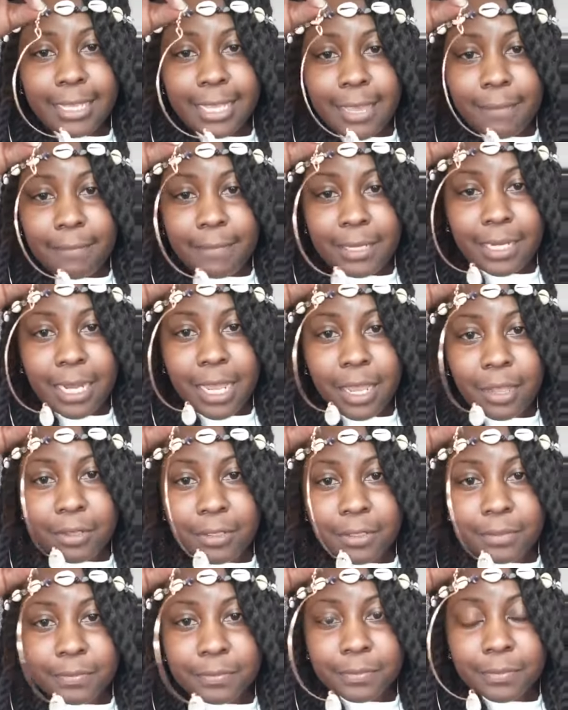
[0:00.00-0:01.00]
Let me know.
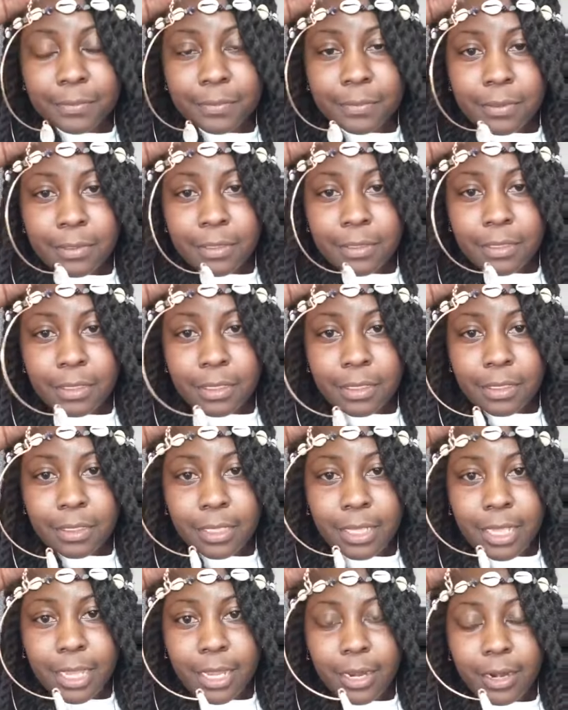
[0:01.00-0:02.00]

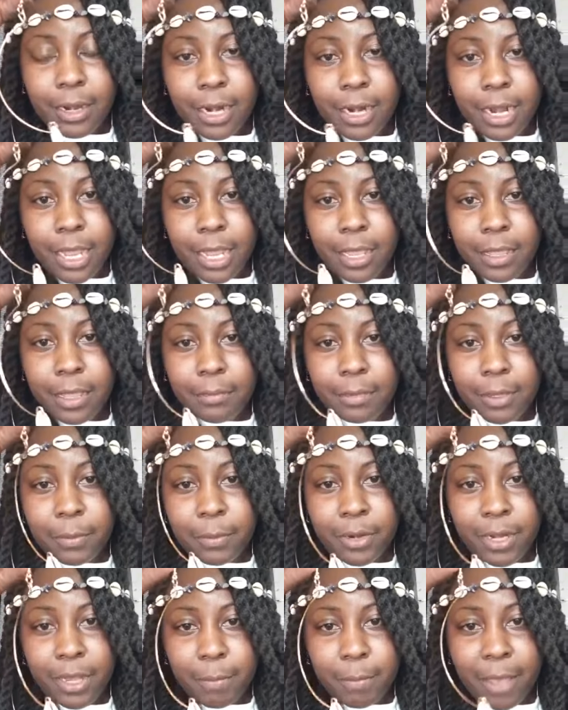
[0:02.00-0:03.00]
They're
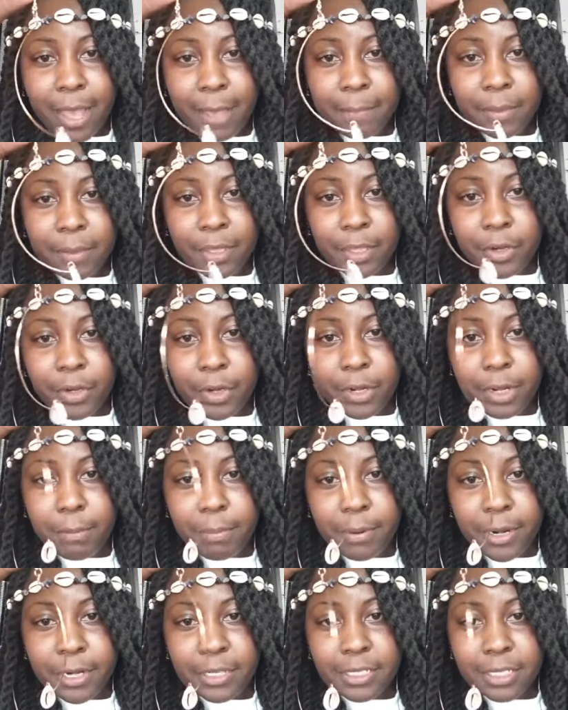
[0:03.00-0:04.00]
pretty popular in
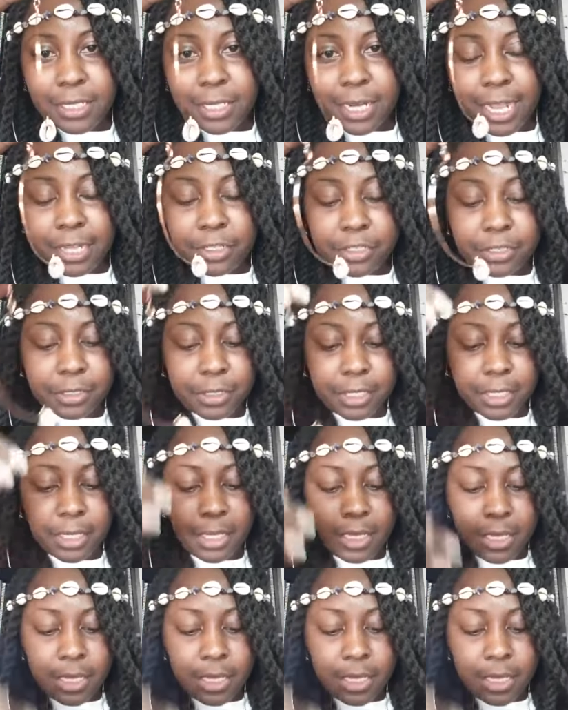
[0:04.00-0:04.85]
person, actually.